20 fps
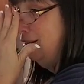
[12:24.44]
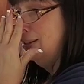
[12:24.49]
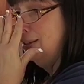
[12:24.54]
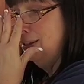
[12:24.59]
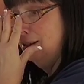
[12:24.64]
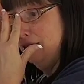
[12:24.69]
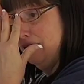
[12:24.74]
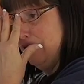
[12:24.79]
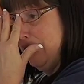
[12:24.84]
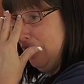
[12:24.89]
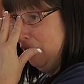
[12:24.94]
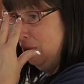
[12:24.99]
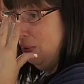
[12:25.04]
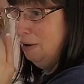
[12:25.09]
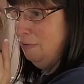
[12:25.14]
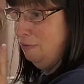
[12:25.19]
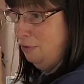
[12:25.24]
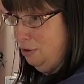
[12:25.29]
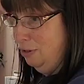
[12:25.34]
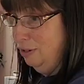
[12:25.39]
is,
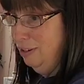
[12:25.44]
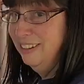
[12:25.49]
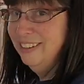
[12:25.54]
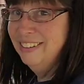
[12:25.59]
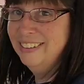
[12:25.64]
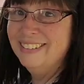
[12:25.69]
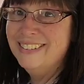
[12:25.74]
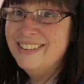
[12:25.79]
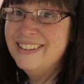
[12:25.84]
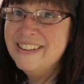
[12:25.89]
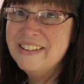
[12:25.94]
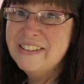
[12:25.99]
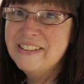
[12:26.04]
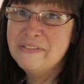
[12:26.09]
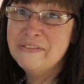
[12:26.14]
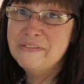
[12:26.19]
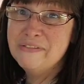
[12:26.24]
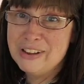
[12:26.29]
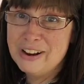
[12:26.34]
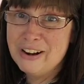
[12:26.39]
however,
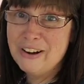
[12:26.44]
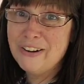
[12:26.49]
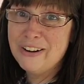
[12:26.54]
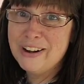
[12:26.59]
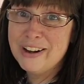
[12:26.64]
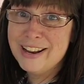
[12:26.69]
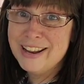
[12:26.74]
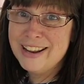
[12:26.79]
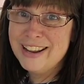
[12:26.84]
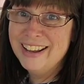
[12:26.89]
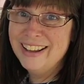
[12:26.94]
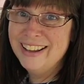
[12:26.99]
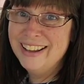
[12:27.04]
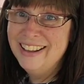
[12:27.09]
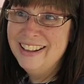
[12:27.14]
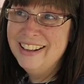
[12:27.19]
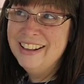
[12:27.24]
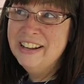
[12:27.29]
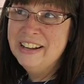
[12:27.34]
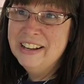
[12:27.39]
very
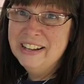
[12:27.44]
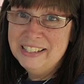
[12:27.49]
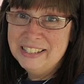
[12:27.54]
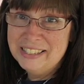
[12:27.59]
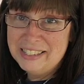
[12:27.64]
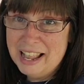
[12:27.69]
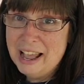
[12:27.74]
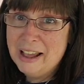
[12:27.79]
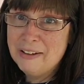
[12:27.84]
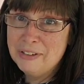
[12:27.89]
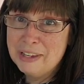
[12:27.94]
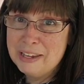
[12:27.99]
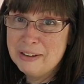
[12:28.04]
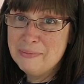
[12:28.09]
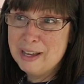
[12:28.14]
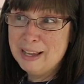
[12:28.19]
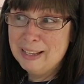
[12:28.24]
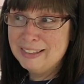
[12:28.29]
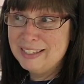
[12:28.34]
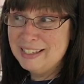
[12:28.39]
savvy
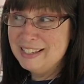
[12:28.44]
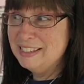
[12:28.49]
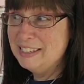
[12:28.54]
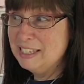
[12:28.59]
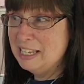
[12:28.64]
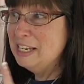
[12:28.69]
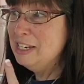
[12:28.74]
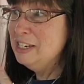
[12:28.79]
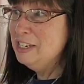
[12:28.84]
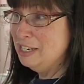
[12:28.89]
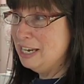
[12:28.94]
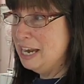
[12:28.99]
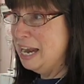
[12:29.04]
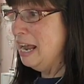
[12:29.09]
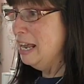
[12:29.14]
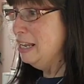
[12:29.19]
about these things. She